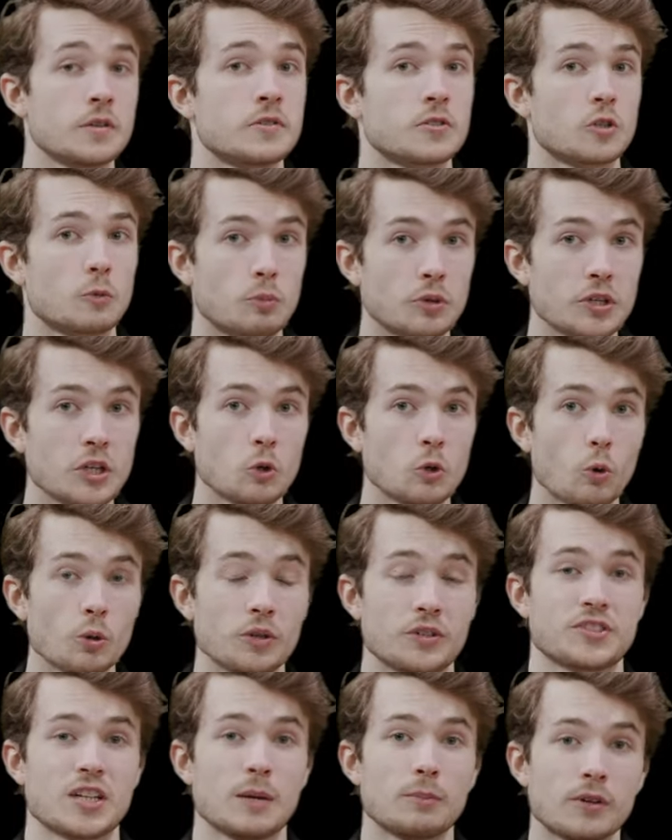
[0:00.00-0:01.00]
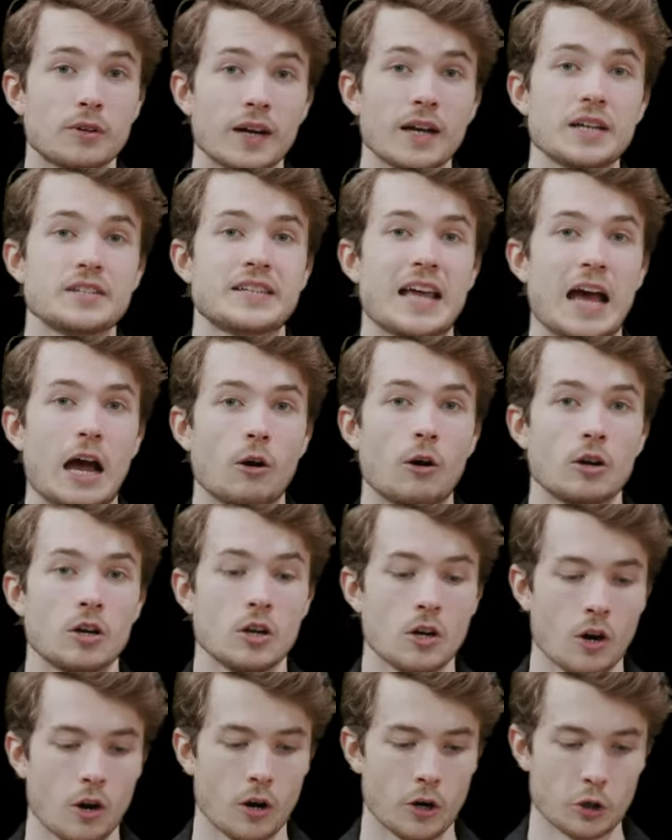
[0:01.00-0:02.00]
So pretty cool to summarize now
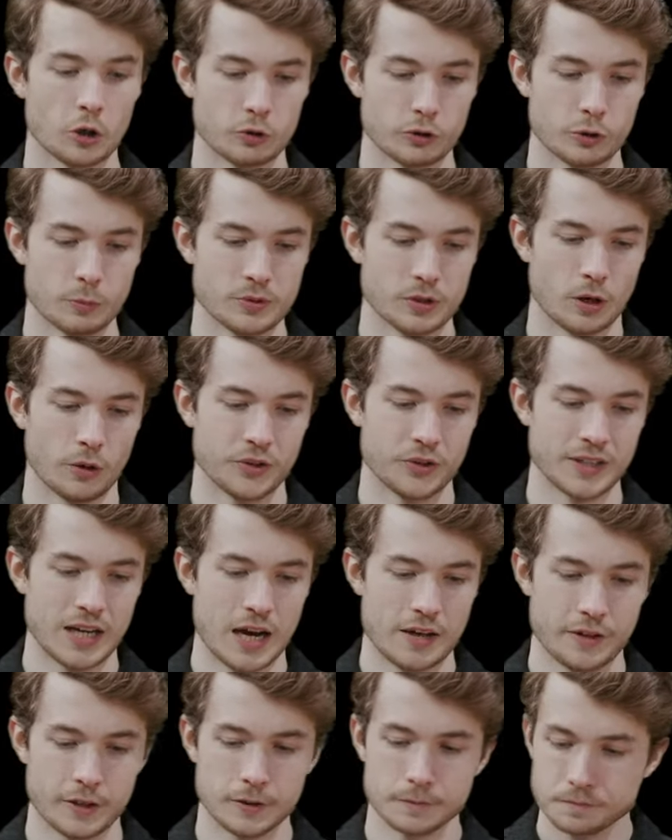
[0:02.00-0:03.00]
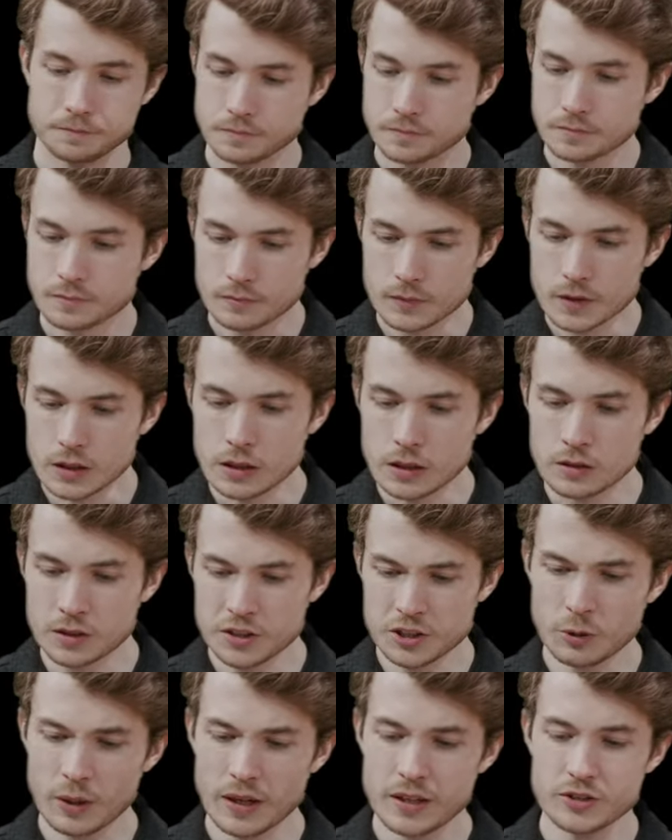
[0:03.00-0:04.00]
our groups all together.
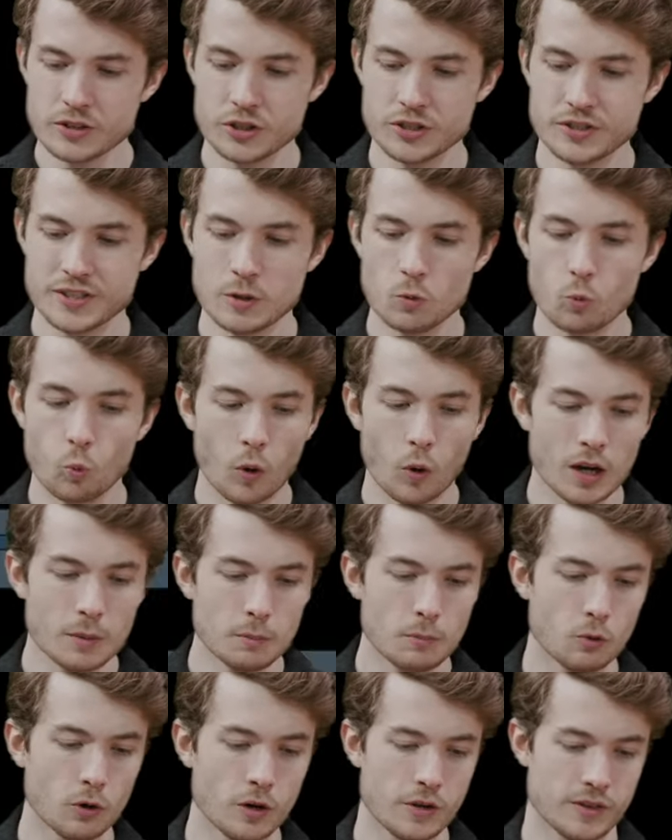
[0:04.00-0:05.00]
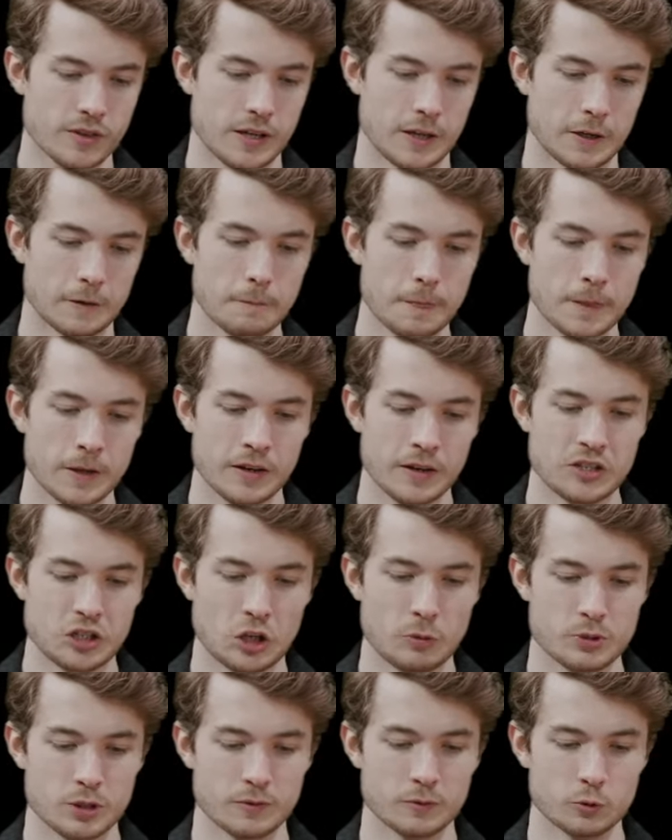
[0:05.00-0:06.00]
Let's go ahead and just see one more thing in
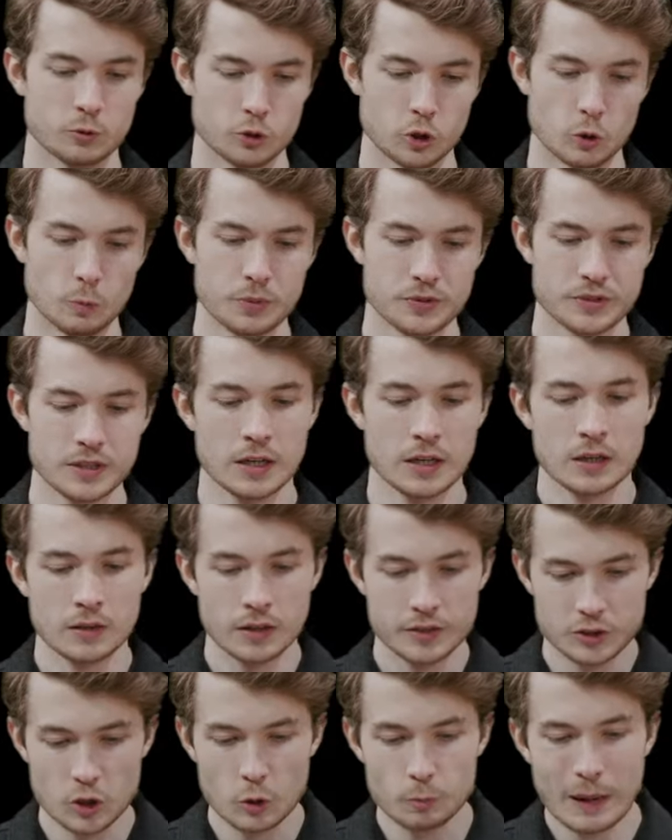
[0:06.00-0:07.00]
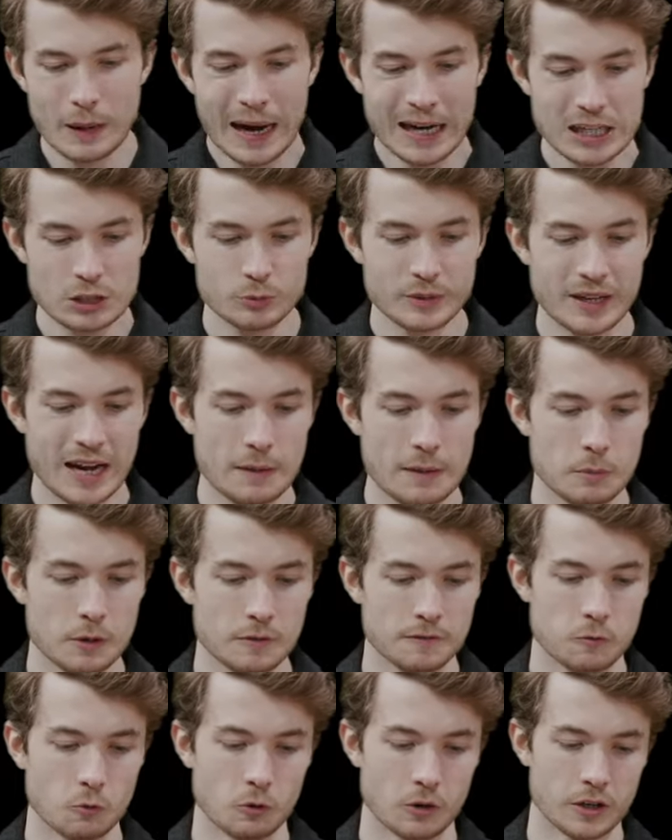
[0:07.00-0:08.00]
terms of groups. Let's go back to what we had
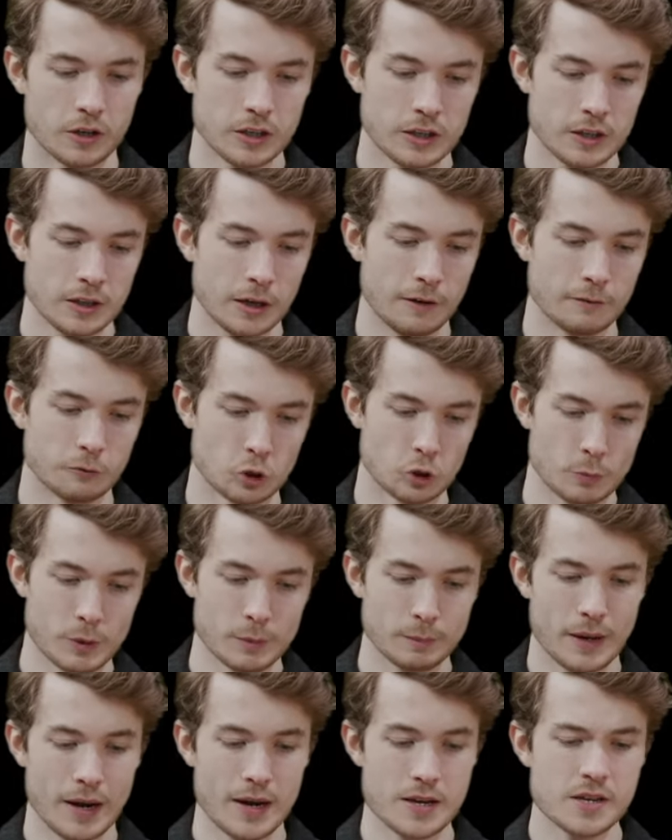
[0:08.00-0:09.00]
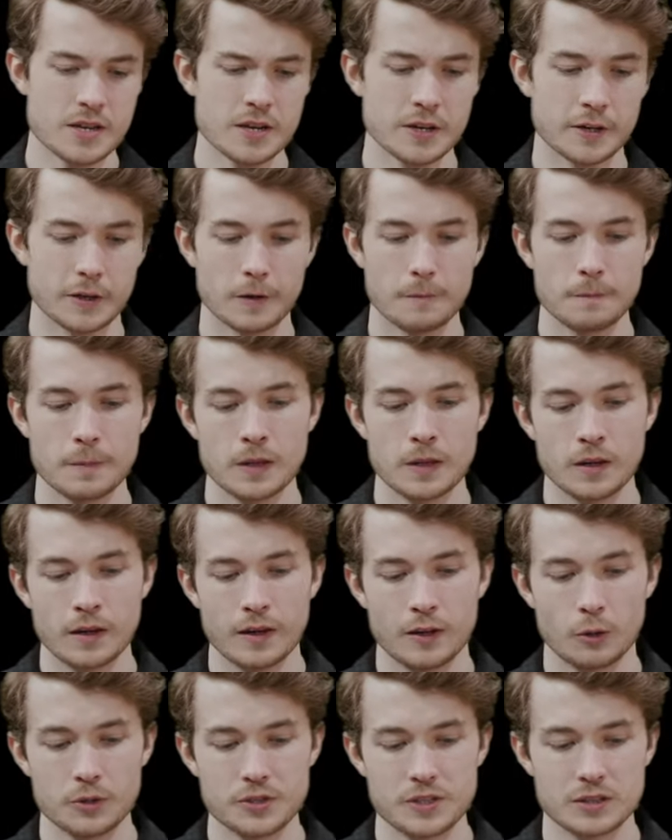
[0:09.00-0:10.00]
before of grouping by year,
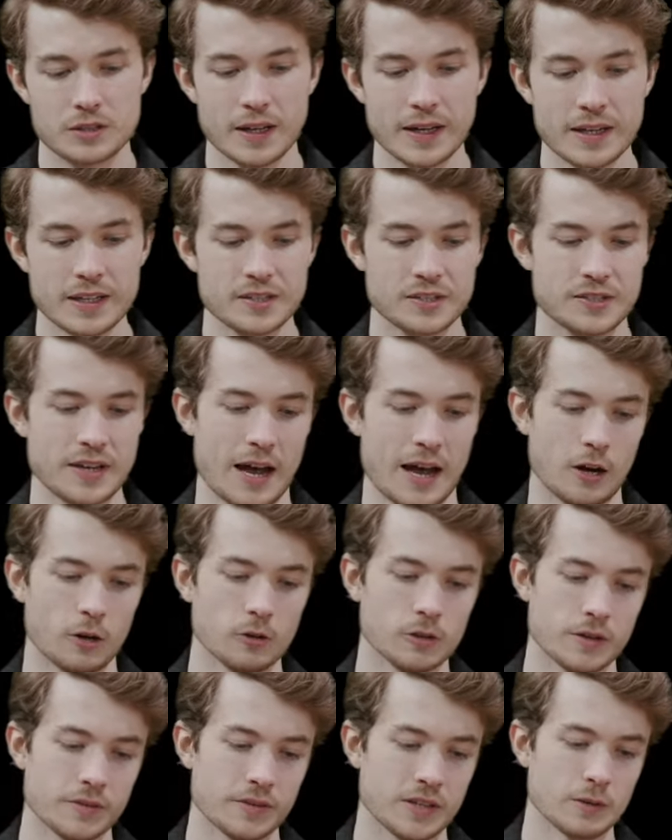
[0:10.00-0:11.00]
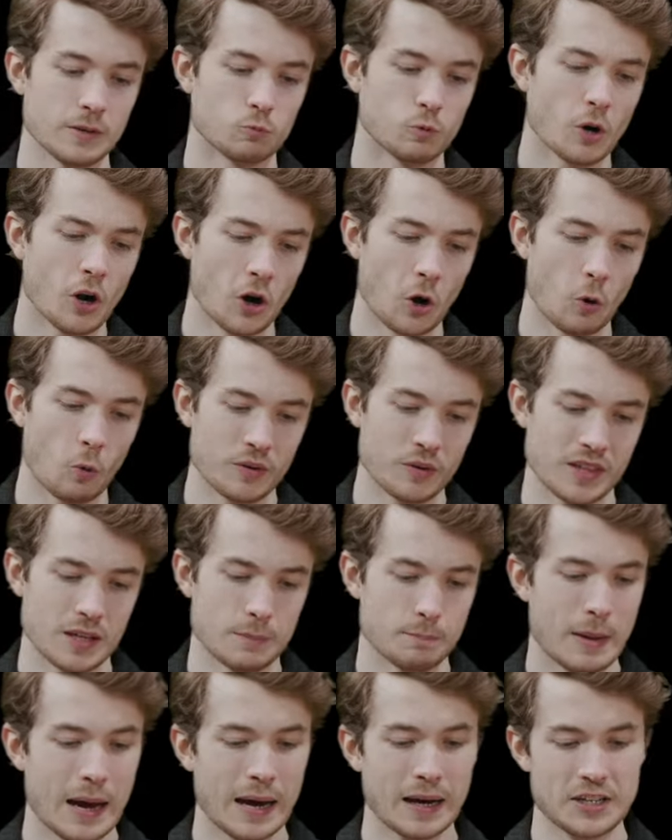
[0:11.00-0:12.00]
and I'll slice now the row with the
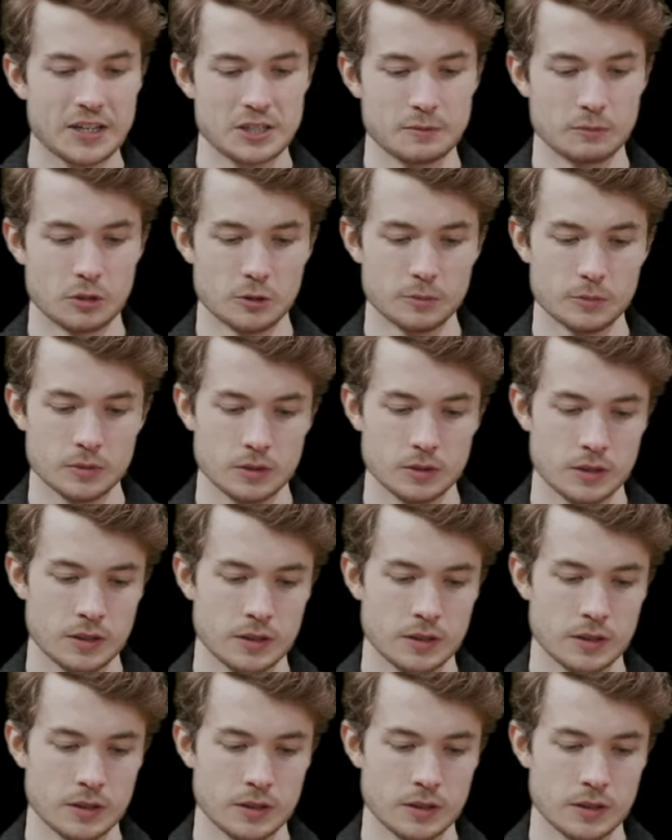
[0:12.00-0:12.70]
maximum